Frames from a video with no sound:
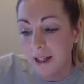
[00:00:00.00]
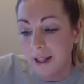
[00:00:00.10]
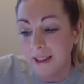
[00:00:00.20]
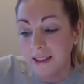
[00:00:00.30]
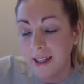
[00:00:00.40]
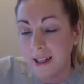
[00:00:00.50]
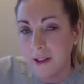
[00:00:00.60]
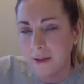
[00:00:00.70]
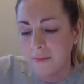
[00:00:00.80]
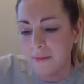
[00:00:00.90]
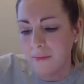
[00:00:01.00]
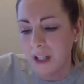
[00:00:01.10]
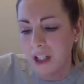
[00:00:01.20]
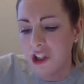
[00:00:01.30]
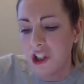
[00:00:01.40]
He said,
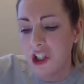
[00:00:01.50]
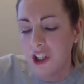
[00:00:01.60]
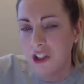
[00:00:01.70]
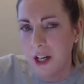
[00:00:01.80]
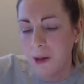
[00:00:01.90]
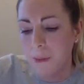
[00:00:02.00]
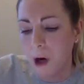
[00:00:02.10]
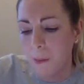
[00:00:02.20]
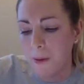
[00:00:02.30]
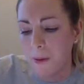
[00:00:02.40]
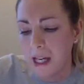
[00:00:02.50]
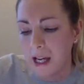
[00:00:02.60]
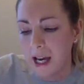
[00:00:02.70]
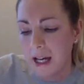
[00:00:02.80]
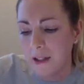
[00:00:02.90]
"He's just had a pop at me,
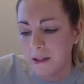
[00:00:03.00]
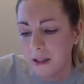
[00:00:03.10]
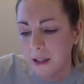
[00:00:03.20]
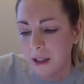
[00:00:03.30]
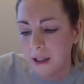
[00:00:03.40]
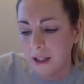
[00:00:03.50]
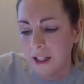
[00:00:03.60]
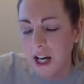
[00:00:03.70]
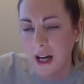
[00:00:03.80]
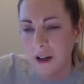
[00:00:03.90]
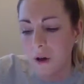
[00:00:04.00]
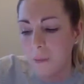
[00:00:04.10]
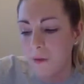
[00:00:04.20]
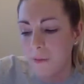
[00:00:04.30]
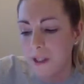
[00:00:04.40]
Kate. Can you hang on
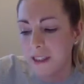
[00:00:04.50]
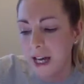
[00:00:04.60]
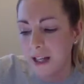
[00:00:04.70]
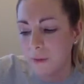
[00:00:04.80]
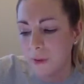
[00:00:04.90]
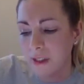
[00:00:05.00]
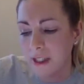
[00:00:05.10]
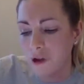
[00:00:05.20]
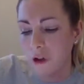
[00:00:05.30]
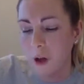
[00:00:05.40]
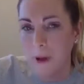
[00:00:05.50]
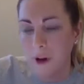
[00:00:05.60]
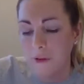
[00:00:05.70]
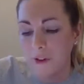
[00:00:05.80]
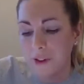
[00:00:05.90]
with Mrs. S whilst I drop him
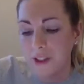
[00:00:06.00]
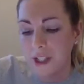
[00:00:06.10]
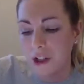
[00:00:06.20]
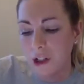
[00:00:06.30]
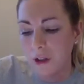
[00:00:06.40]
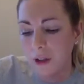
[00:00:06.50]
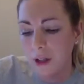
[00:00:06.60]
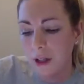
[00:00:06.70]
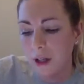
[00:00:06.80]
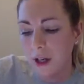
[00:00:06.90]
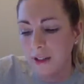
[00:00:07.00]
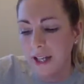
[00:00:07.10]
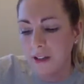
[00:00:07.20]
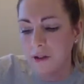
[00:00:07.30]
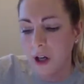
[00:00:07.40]
off at the station? I'll
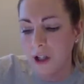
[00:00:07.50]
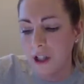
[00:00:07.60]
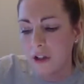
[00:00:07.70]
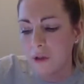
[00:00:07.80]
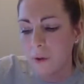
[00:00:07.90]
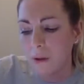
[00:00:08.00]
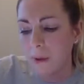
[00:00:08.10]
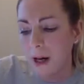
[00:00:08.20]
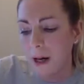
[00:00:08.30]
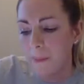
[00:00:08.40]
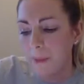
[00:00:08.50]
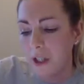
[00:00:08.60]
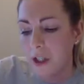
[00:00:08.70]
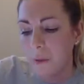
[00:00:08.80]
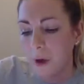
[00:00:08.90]
get Tony to swing by and
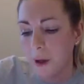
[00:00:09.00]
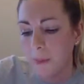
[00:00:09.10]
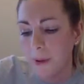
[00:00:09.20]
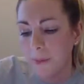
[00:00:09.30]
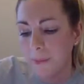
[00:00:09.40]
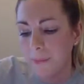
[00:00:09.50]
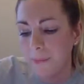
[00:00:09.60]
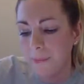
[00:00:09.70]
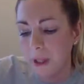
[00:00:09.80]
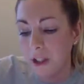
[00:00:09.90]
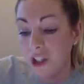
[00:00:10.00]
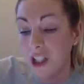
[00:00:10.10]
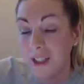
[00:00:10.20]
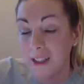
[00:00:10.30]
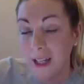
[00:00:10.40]
pick you up." And
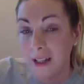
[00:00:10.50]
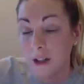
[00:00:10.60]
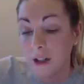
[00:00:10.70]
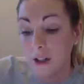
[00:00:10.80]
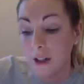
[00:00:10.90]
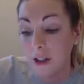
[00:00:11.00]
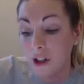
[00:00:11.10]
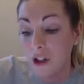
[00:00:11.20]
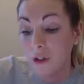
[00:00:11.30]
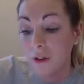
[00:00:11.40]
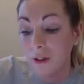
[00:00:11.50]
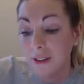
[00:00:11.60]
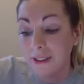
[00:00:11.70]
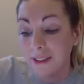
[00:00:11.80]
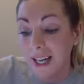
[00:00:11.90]
she said, "Sure,
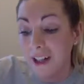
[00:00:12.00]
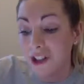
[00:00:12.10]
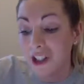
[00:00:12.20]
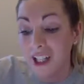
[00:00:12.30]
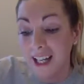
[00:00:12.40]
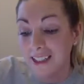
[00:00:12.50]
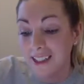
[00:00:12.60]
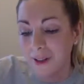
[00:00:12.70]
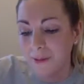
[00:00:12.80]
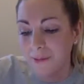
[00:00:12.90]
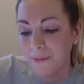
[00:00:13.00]
catch you later."